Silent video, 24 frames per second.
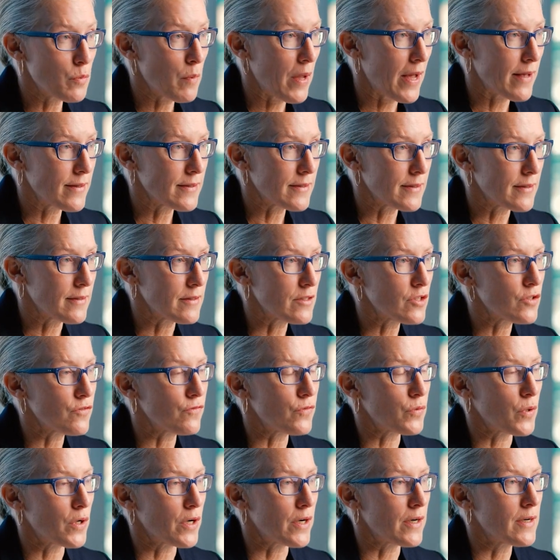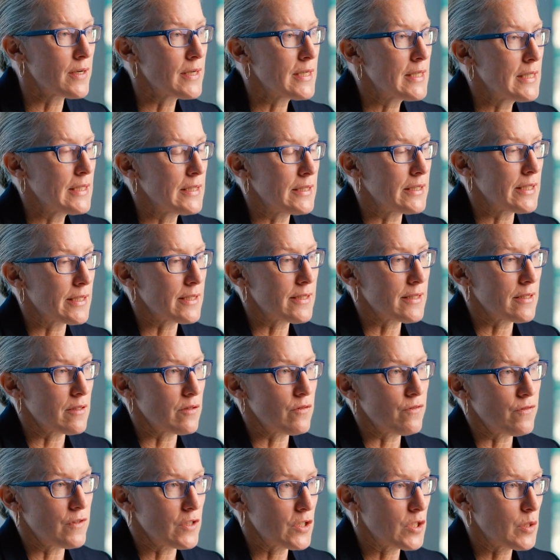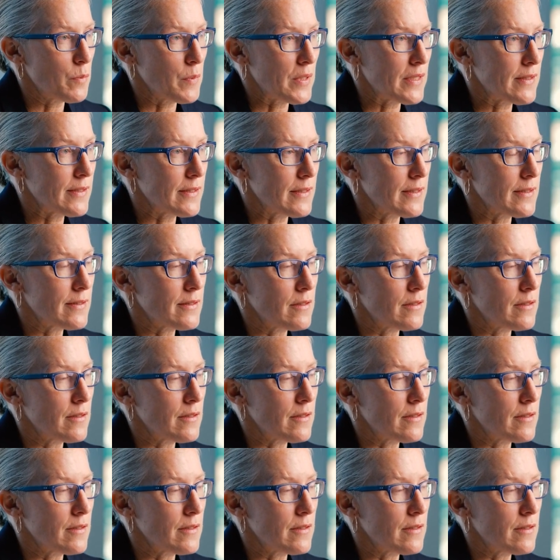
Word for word: passage for listed fish species